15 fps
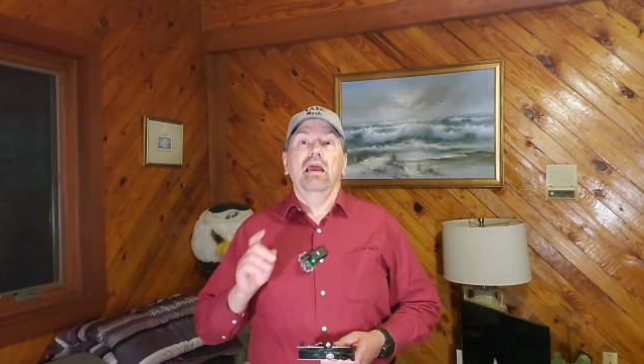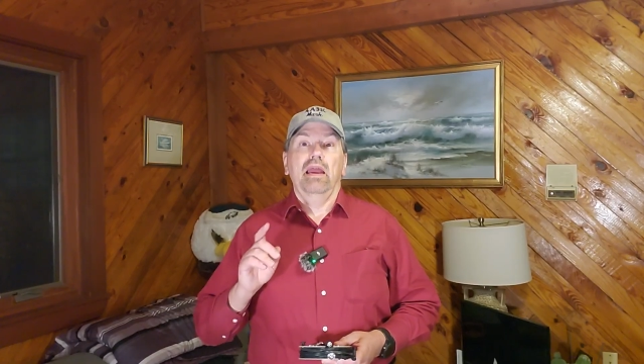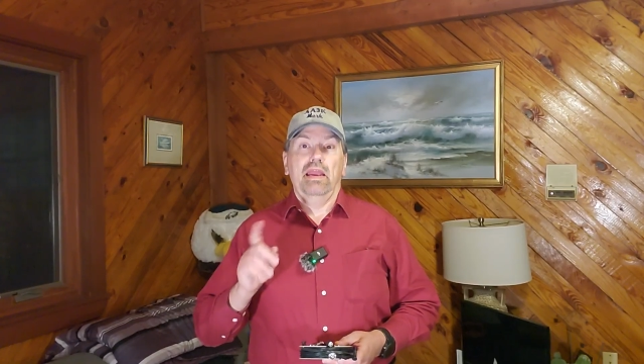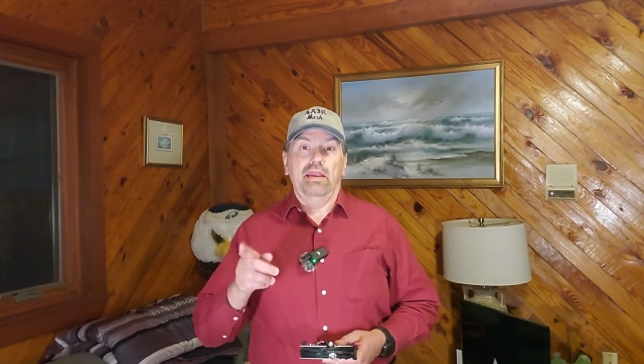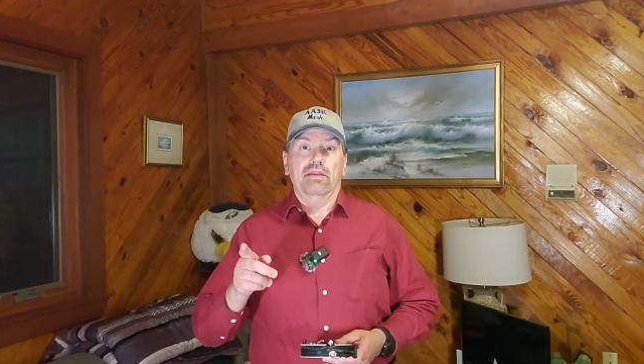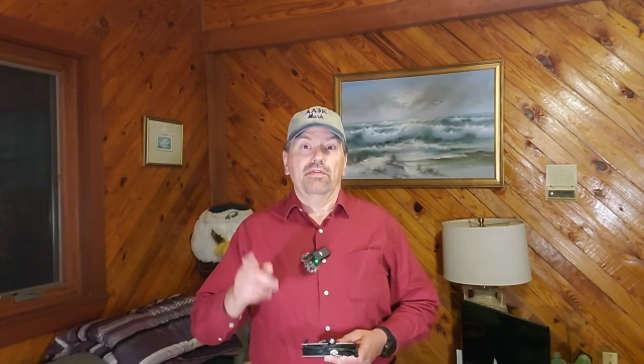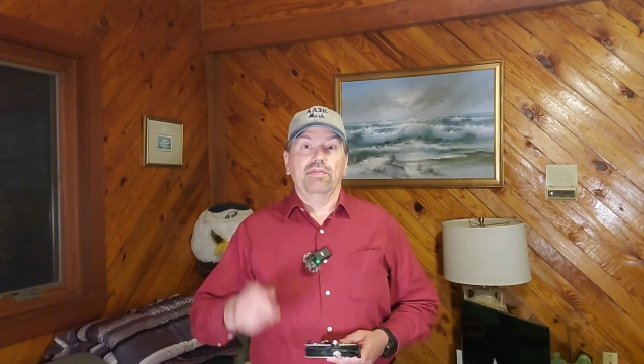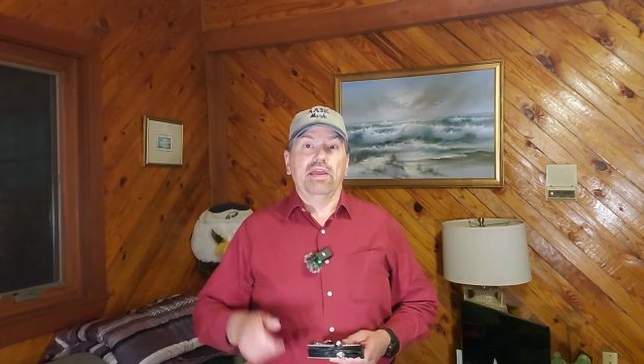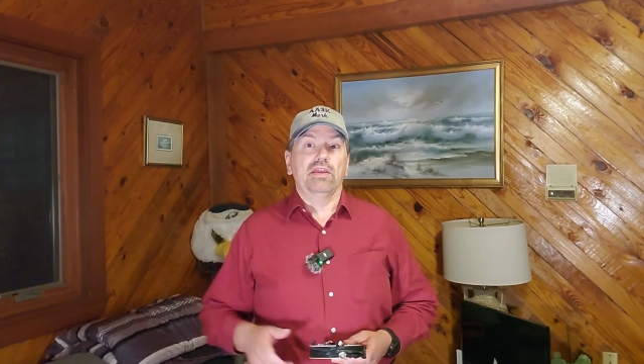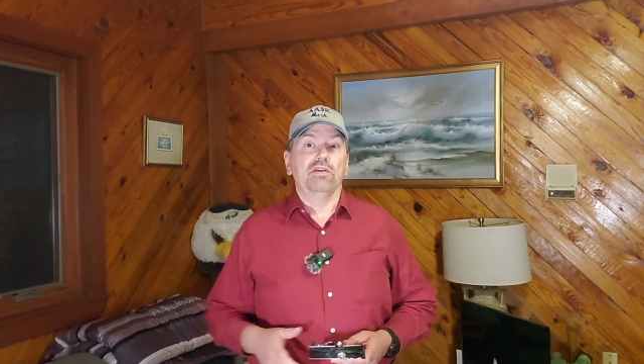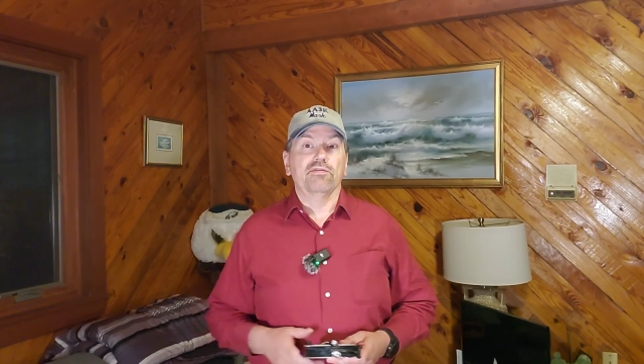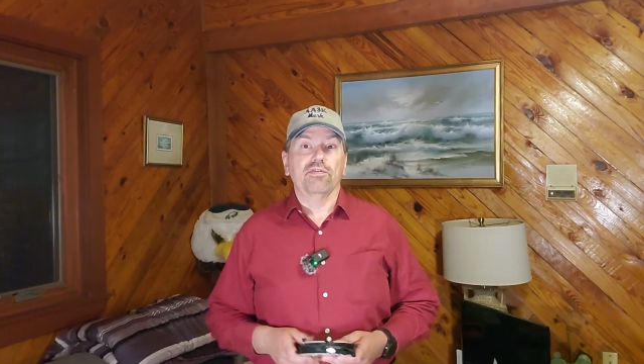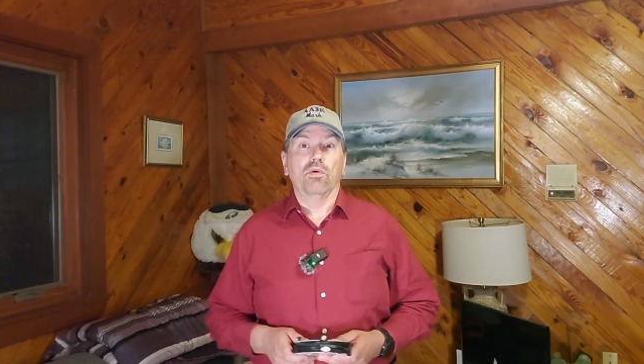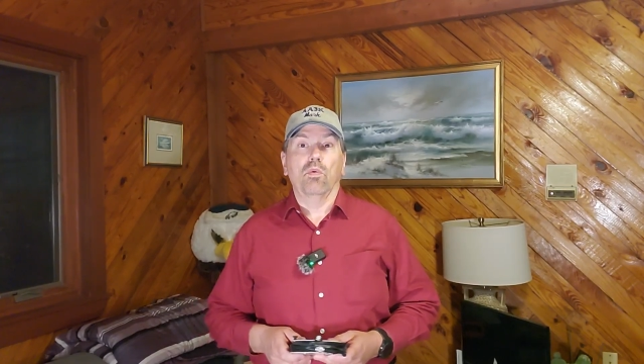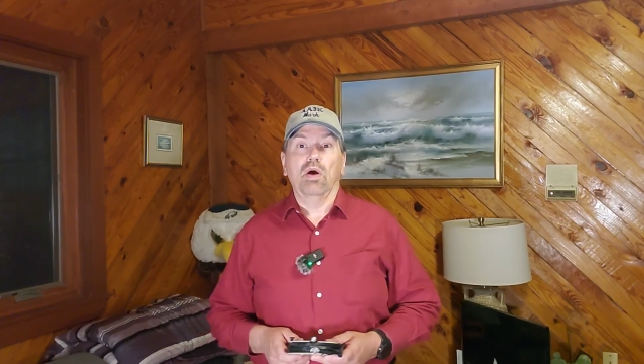Hey, thank
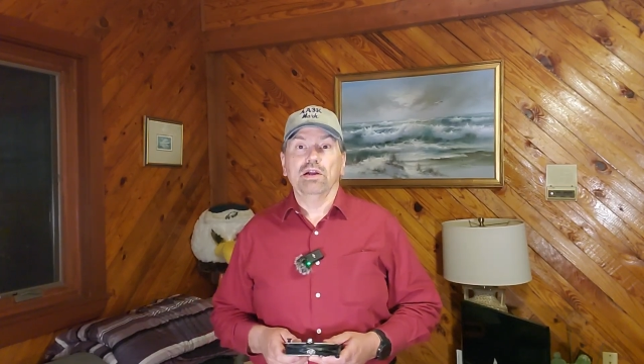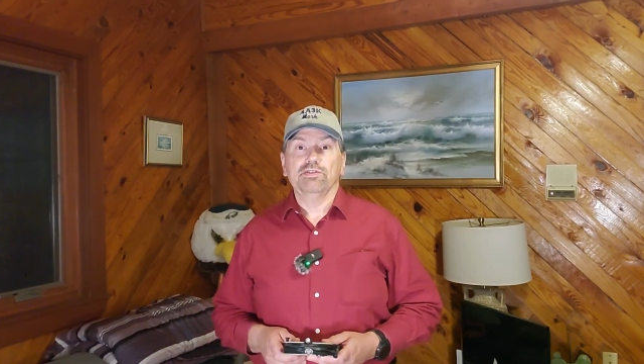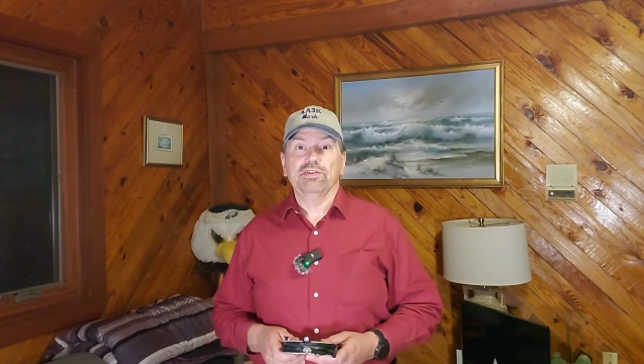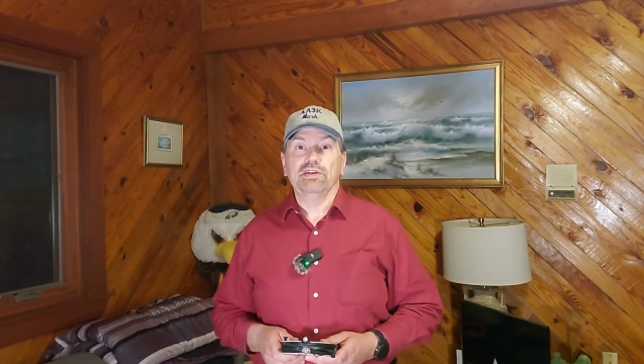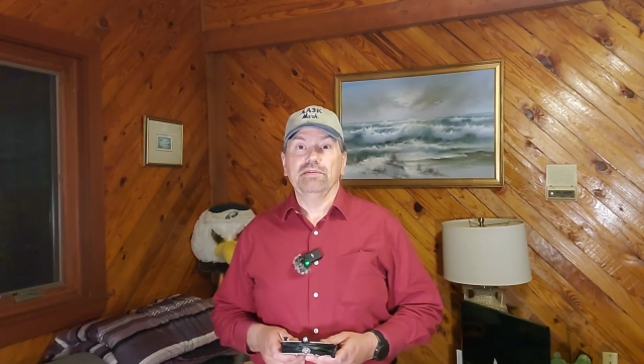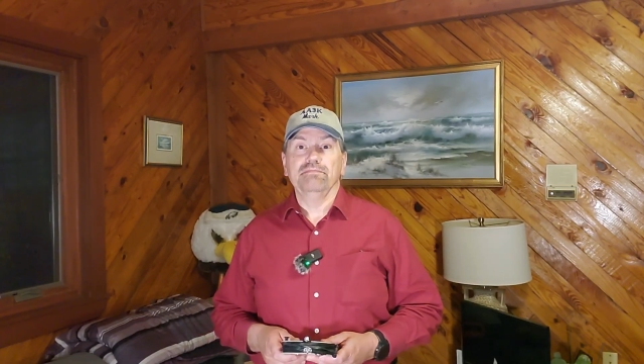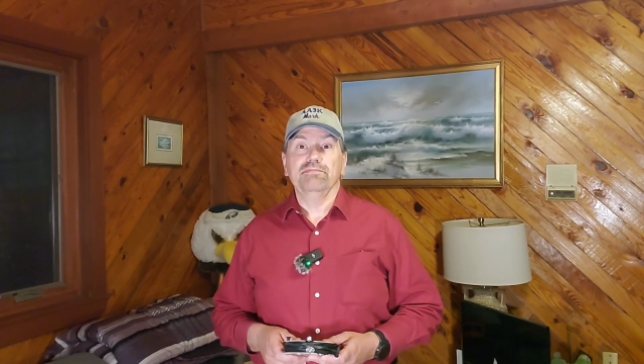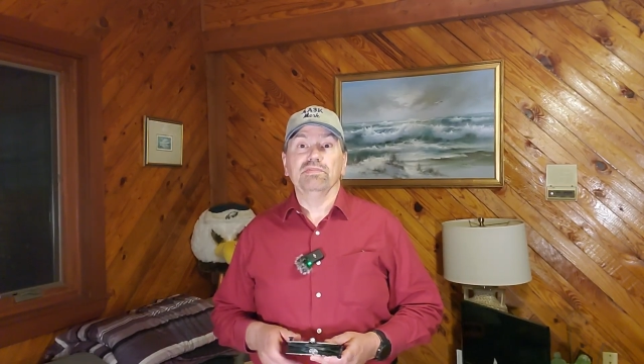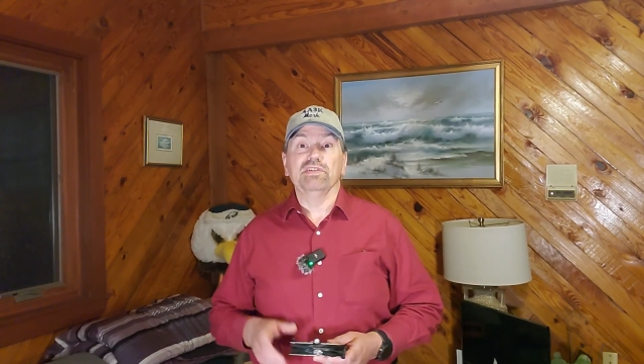you for watching.